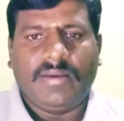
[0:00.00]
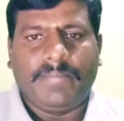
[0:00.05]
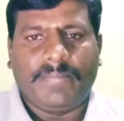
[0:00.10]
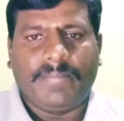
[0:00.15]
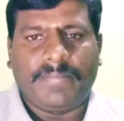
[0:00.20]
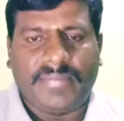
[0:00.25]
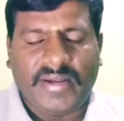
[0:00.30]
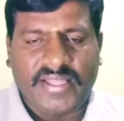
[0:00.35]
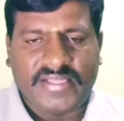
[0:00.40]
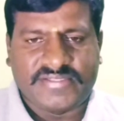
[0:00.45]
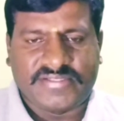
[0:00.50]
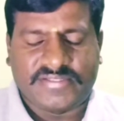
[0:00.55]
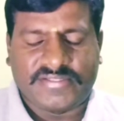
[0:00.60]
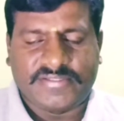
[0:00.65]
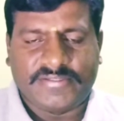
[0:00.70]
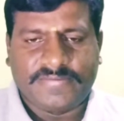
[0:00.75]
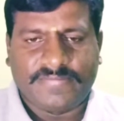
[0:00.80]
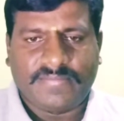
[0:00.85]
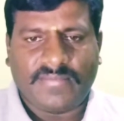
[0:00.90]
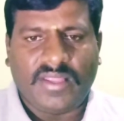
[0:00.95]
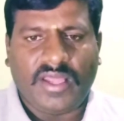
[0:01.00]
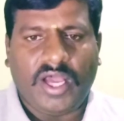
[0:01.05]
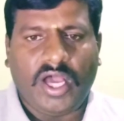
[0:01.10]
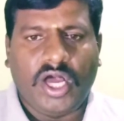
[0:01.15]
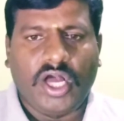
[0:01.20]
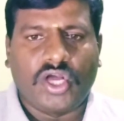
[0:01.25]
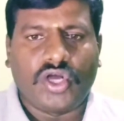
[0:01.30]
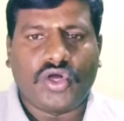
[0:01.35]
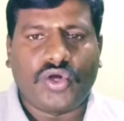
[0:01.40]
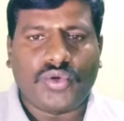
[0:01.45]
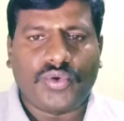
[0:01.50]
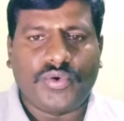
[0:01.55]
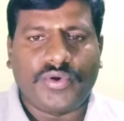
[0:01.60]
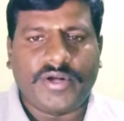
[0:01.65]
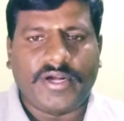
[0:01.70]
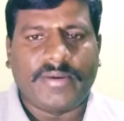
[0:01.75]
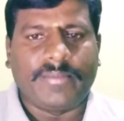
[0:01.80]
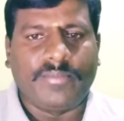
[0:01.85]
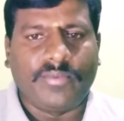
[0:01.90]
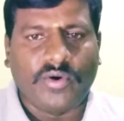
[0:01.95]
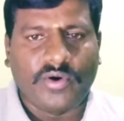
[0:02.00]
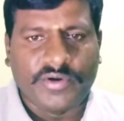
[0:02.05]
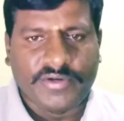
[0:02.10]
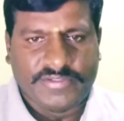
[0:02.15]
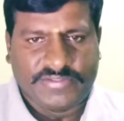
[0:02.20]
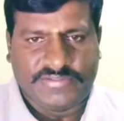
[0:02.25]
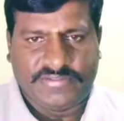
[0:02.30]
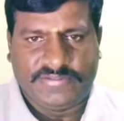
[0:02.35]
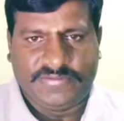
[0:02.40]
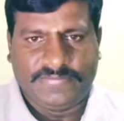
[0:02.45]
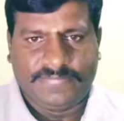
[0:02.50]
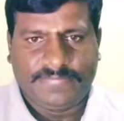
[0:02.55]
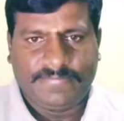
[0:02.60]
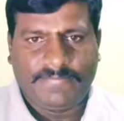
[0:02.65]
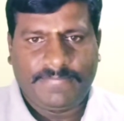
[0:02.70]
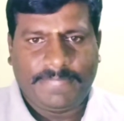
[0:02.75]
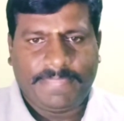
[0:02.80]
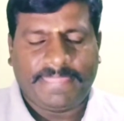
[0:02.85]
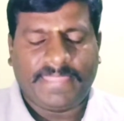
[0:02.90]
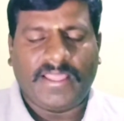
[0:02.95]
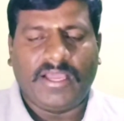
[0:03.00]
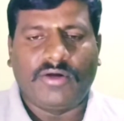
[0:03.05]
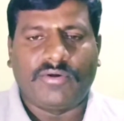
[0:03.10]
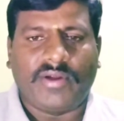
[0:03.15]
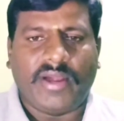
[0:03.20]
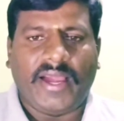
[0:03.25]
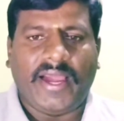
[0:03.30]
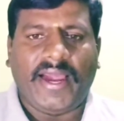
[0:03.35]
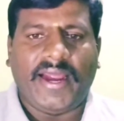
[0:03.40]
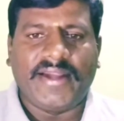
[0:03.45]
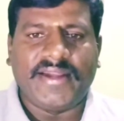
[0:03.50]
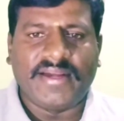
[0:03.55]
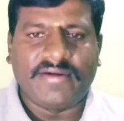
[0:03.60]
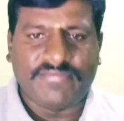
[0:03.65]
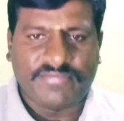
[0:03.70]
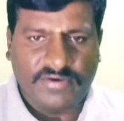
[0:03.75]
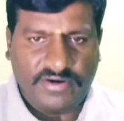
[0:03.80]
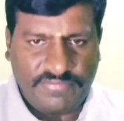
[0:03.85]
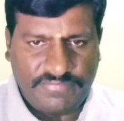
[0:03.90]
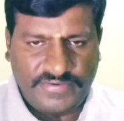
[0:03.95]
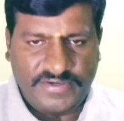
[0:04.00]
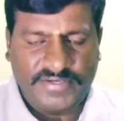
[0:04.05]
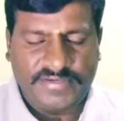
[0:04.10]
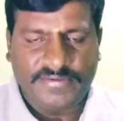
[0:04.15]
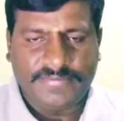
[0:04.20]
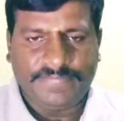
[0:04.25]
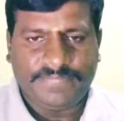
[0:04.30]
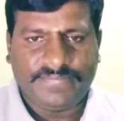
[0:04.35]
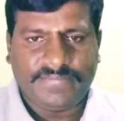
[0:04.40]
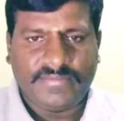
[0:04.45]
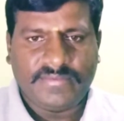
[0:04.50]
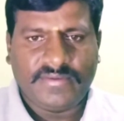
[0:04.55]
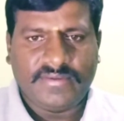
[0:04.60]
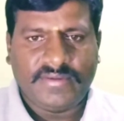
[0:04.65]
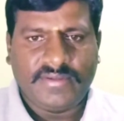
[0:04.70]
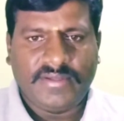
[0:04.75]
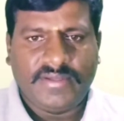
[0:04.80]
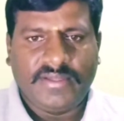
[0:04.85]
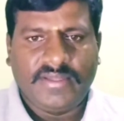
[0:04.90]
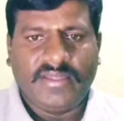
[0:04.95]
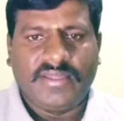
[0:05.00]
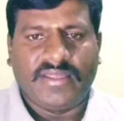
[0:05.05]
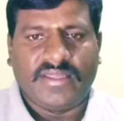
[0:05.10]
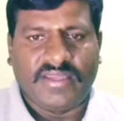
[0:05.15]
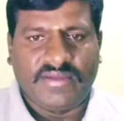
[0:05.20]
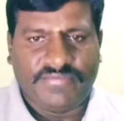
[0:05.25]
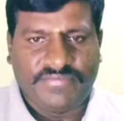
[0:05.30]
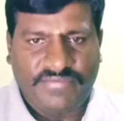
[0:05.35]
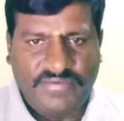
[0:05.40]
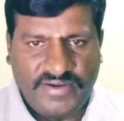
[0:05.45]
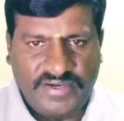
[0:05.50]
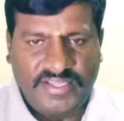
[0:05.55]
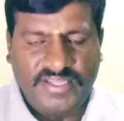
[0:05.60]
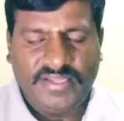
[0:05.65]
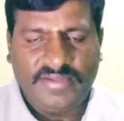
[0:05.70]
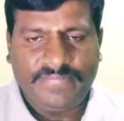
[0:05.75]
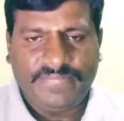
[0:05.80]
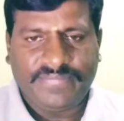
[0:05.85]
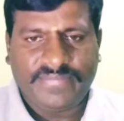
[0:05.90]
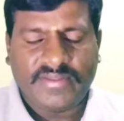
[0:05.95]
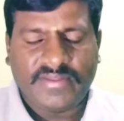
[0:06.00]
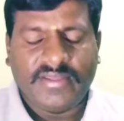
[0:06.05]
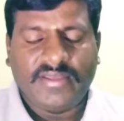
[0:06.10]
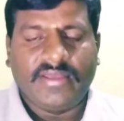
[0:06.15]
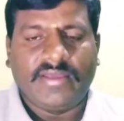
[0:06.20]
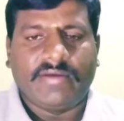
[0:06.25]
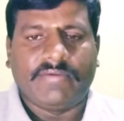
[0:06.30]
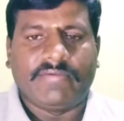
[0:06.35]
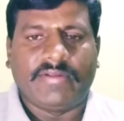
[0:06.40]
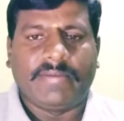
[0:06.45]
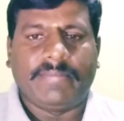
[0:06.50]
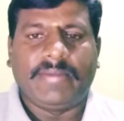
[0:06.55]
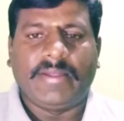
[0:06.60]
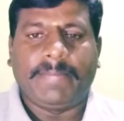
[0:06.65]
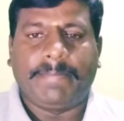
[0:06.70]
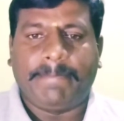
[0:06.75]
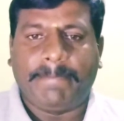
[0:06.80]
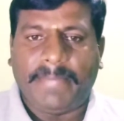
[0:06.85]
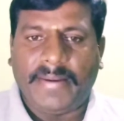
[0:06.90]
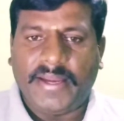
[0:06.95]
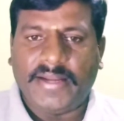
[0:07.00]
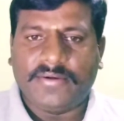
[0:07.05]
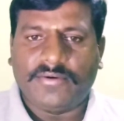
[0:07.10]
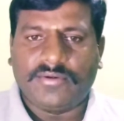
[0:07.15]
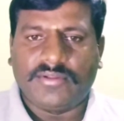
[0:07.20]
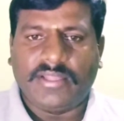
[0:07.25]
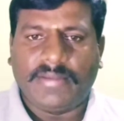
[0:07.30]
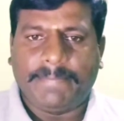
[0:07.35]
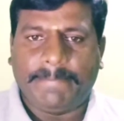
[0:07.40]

plus accrued bonus or added profit, if any, will be paid to the